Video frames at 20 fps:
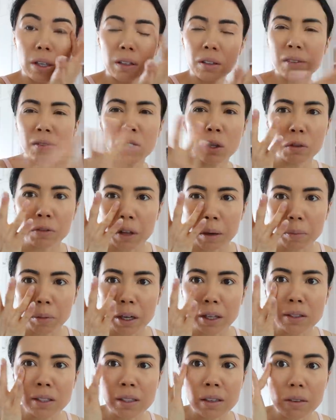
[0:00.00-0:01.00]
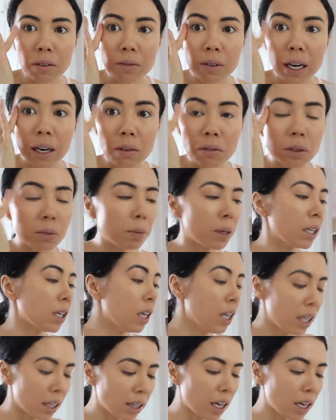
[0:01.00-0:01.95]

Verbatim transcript: I don't even know if that brand's still around, but